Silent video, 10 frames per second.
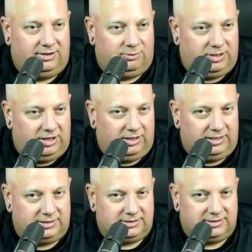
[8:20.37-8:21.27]

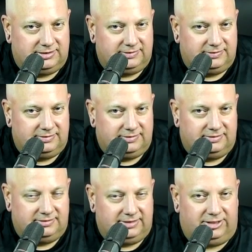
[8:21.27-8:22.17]
Regardless,
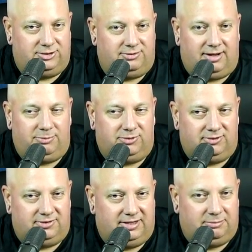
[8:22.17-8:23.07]
it drops the
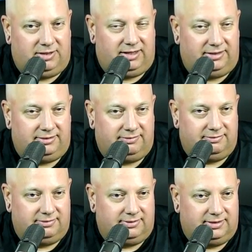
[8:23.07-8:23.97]
same light.
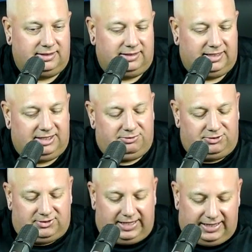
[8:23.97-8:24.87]
And if you
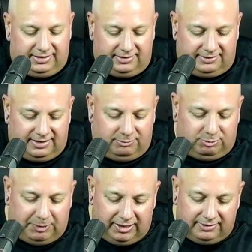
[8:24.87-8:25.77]
stand in the same
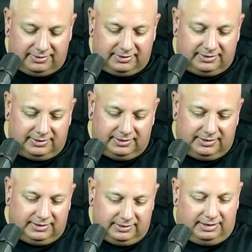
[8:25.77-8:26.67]
spot,
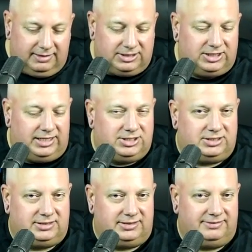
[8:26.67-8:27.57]
nothing
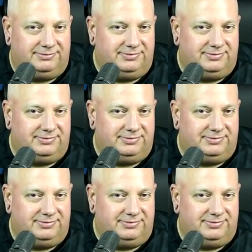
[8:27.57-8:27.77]
changes.